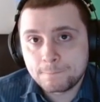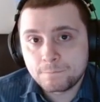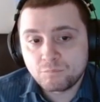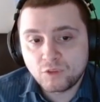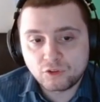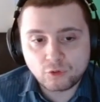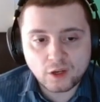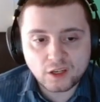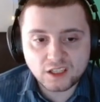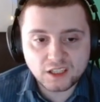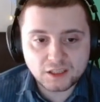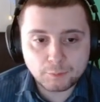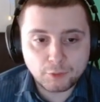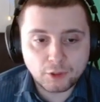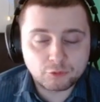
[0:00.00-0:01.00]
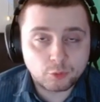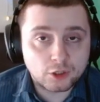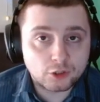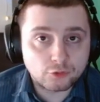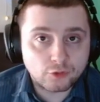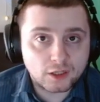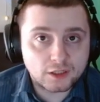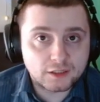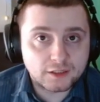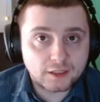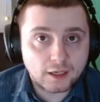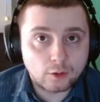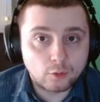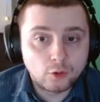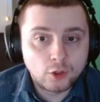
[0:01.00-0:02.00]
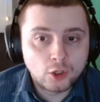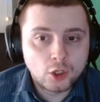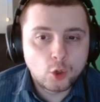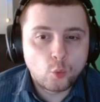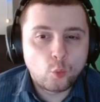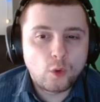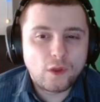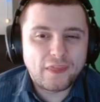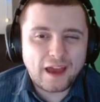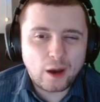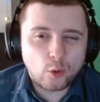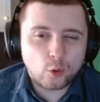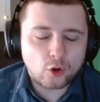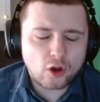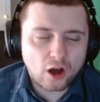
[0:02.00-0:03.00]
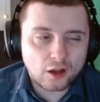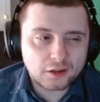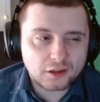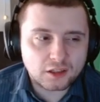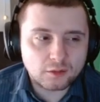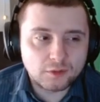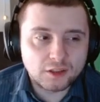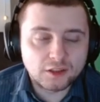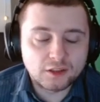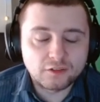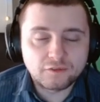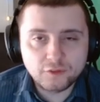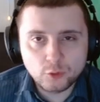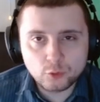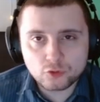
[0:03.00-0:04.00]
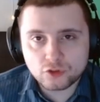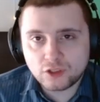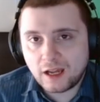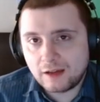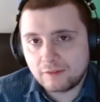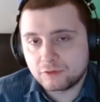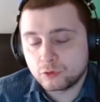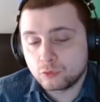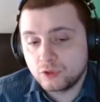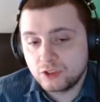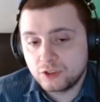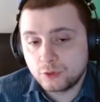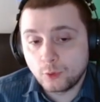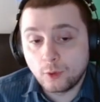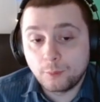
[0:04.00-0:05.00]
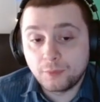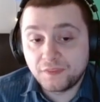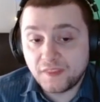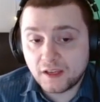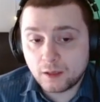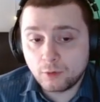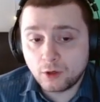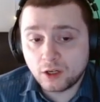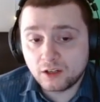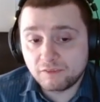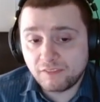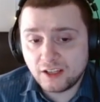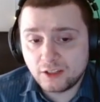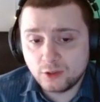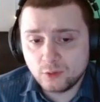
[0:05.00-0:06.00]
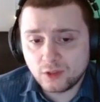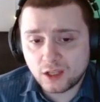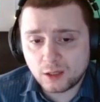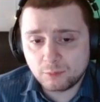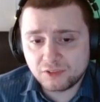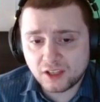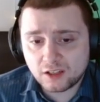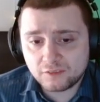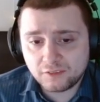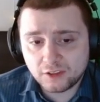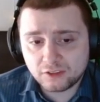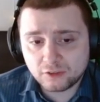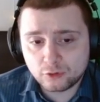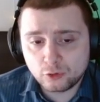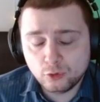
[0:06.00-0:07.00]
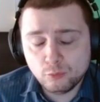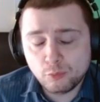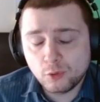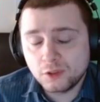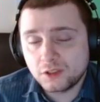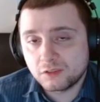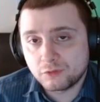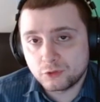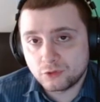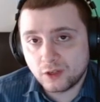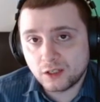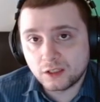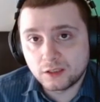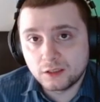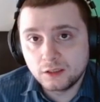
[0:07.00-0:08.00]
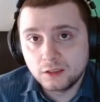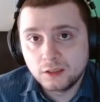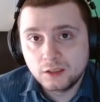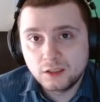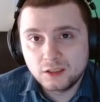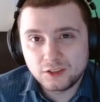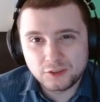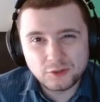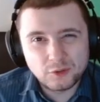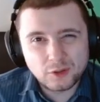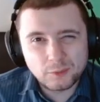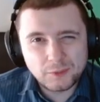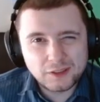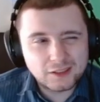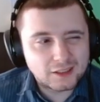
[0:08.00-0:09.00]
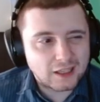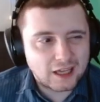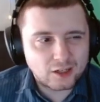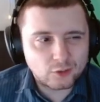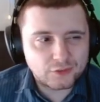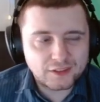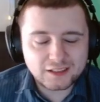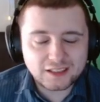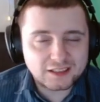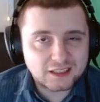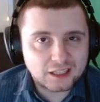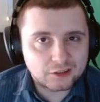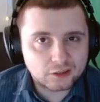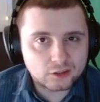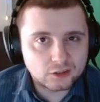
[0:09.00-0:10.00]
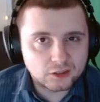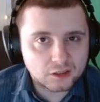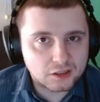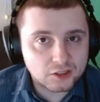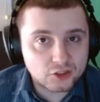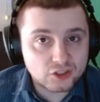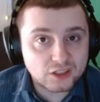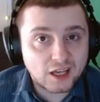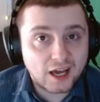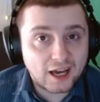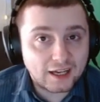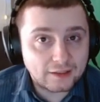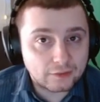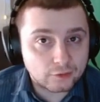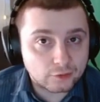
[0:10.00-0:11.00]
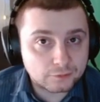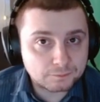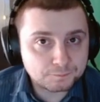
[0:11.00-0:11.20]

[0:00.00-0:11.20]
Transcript: so I could get the +1 Adrenaline now, without costing me in the future to have to redo it. But think about it, if I do that, I'm sacrificing 2 points of Adrenaline. Do you know what I mean? Like, I don't think that that's a good decision either.